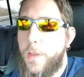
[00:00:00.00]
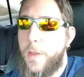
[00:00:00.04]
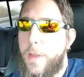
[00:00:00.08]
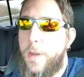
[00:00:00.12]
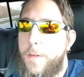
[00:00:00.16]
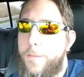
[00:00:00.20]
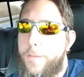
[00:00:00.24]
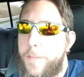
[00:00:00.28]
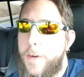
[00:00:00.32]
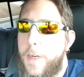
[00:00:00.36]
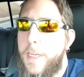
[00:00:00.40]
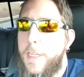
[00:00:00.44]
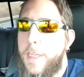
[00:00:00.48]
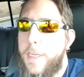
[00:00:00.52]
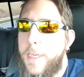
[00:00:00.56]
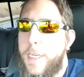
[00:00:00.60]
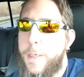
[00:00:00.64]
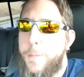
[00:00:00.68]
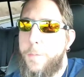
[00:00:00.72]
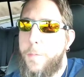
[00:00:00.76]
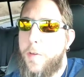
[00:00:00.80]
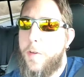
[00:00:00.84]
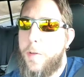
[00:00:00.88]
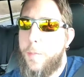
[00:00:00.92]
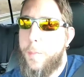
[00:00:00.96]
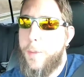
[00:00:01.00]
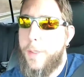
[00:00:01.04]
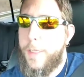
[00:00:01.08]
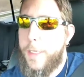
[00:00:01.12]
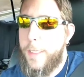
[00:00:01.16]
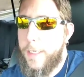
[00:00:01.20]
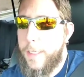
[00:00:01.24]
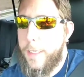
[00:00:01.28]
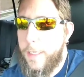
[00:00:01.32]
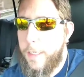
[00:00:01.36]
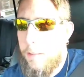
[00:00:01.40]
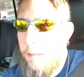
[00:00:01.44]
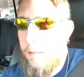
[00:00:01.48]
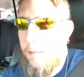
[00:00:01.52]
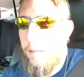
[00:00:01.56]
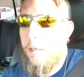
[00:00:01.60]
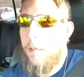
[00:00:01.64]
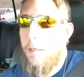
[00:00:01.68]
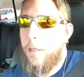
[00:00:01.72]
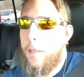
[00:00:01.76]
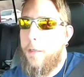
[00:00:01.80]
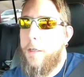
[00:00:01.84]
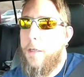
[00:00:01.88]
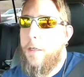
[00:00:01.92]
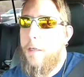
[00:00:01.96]
and find games to play.
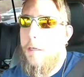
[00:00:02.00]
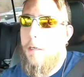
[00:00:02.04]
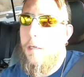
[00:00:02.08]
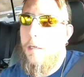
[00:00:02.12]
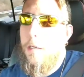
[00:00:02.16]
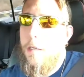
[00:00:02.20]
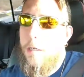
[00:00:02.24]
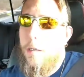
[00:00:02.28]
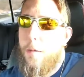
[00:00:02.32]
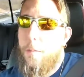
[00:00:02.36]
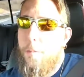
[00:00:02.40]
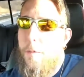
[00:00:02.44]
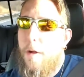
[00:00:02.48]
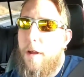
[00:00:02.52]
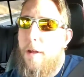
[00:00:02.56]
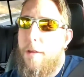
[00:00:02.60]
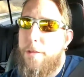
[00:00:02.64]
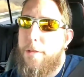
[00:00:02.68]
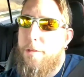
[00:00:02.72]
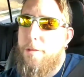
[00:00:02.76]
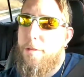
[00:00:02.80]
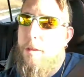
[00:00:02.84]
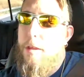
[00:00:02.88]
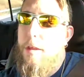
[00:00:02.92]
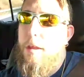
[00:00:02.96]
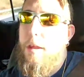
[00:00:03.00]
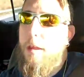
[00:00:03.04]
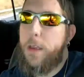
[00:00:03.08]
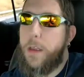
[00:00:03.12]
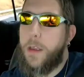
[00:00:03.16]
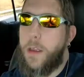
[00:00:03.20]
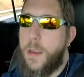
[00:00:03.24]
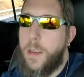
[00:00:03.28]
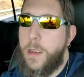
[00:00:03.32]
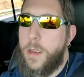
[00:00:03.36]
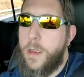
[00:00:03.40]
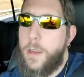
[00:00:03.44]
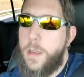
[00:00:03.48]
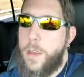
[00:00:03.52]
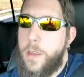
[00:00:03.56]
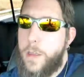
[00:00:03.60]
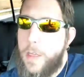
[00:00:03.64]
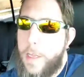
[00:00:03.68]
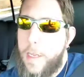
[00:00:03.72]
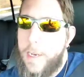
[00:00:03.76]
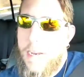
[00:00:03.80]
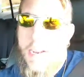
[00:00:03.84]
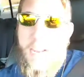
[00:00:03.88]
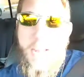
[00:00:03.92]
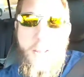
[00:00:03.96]
I think
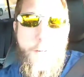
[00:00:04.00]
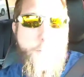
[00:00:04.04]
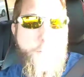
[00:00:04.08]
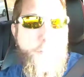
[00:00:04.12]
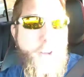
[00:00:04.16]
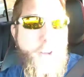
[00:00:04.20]
that if